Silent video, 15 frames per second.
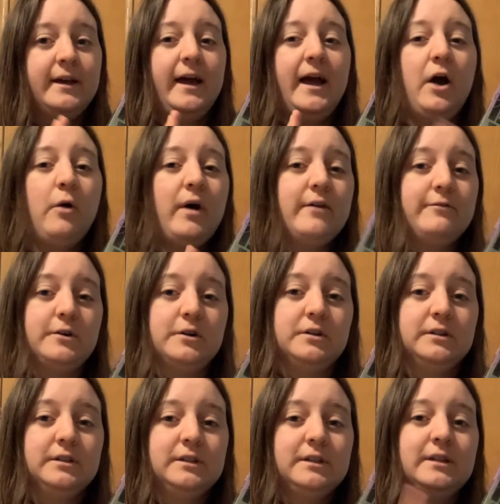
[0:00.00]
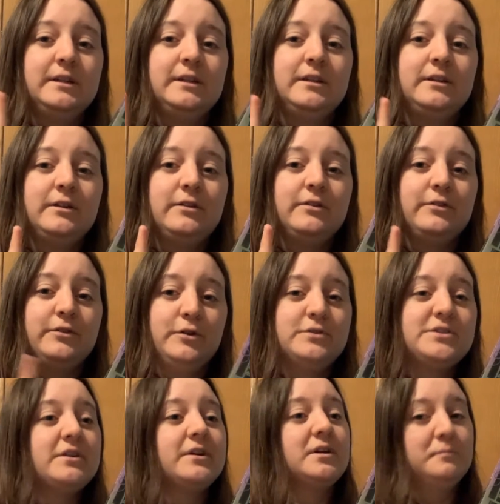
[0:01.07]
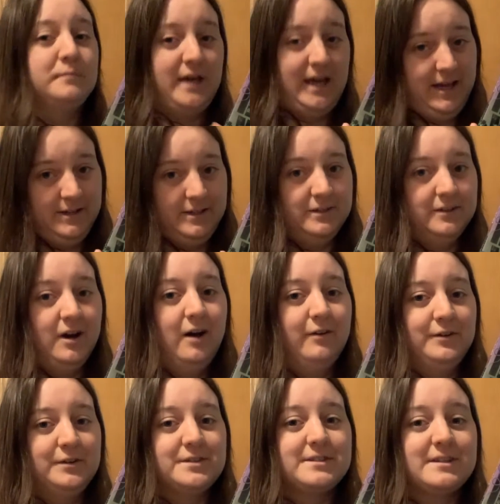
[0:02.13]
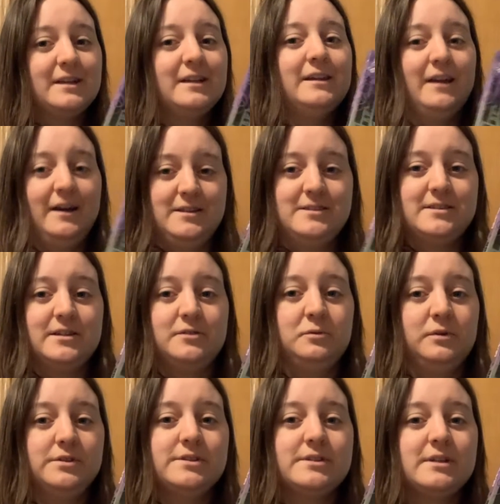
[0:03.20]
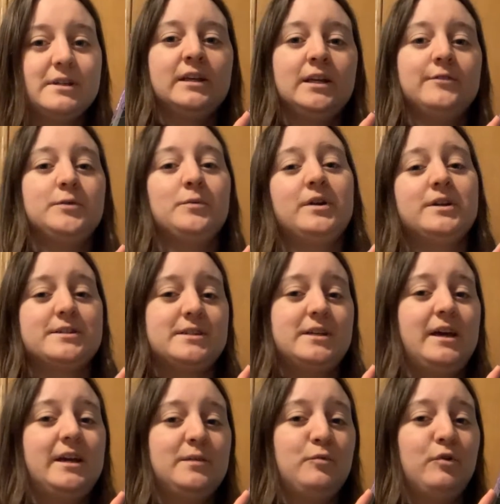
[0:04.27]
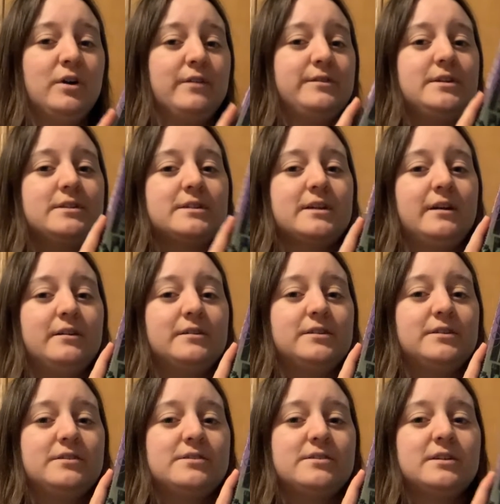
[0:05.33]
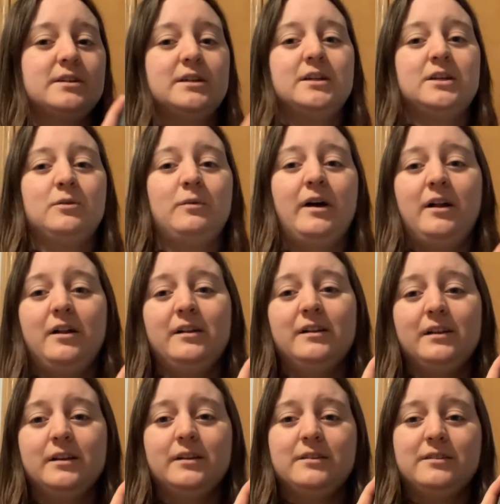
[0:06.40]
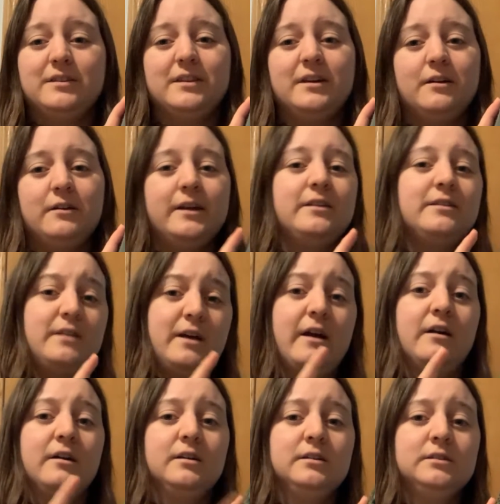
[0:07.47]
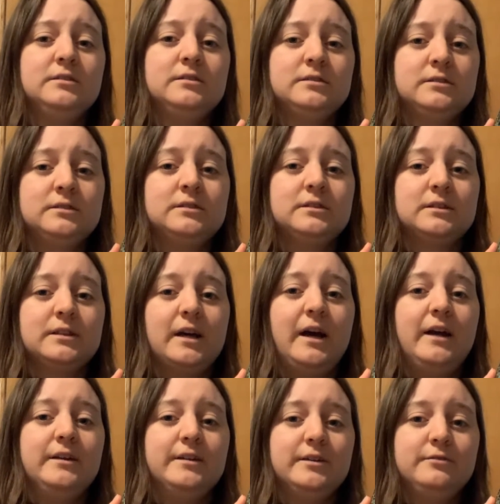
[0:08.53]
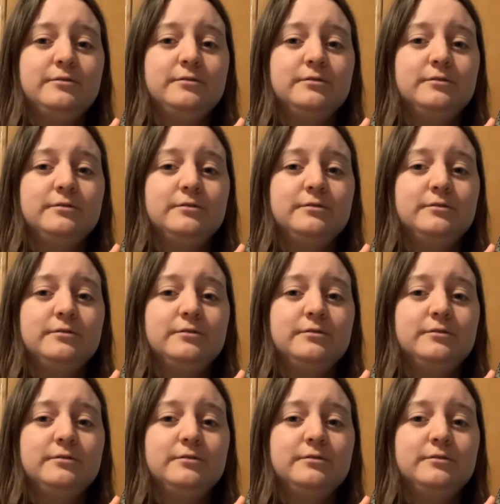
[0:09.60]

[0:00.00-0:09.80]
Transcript: However, those are companion novels, not sequels. If you want to see any more of these characters, well, they're in there, kind of.